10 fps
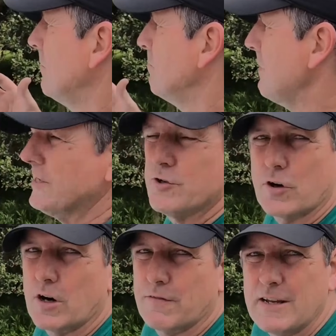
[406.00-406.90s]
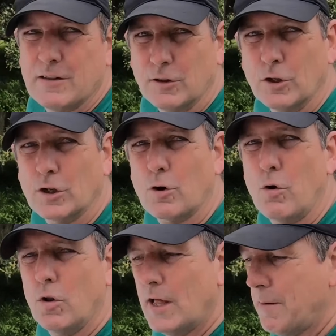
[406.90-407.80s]
makes your RV look a
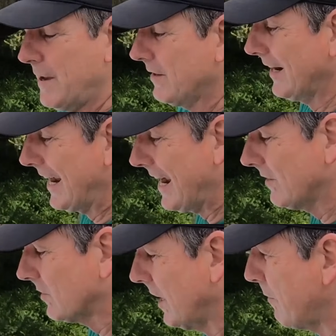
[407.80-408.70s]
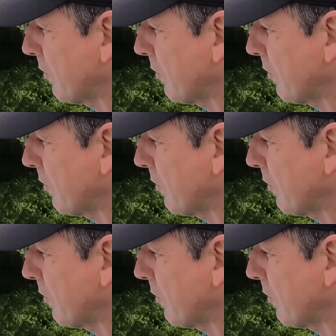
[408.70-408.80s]
whole lot better and it's a lot